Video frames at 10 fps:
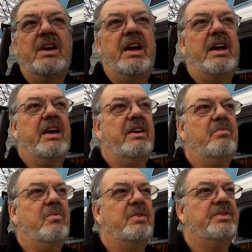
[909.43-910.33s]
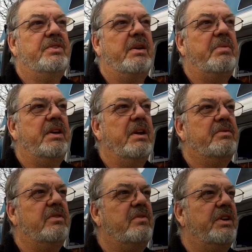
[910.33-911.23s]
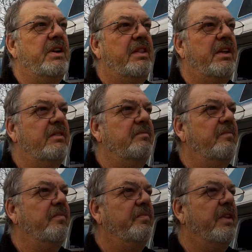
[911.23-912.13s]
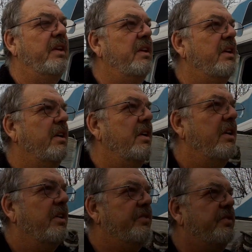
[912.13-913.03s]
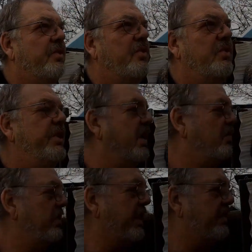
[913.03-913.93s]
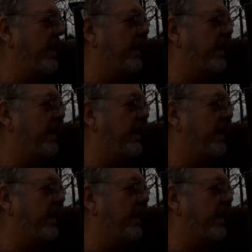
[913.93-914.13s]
I was taping absolutely nothing. So now we'll get to